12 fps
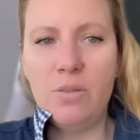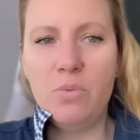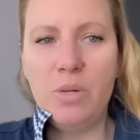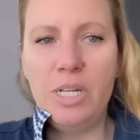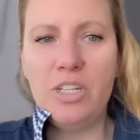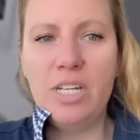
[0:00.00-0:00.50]
the
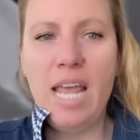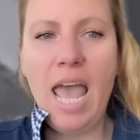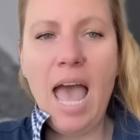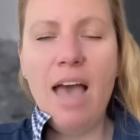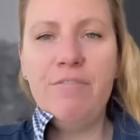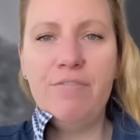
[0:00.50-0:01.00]
region
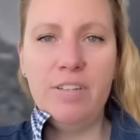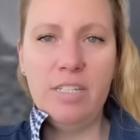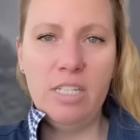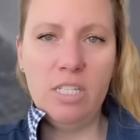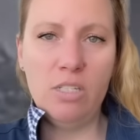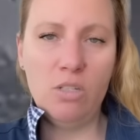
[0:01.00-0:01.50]
have
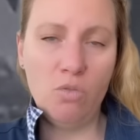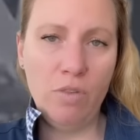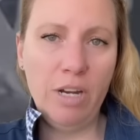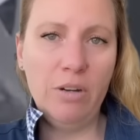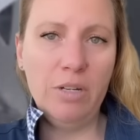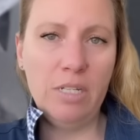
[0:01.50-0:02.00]

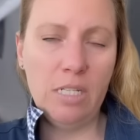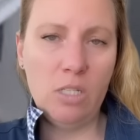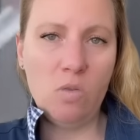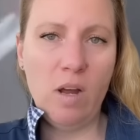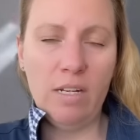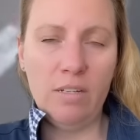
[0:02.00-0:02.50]
triggered
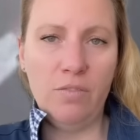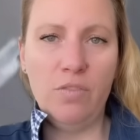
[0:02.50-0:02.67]
destructive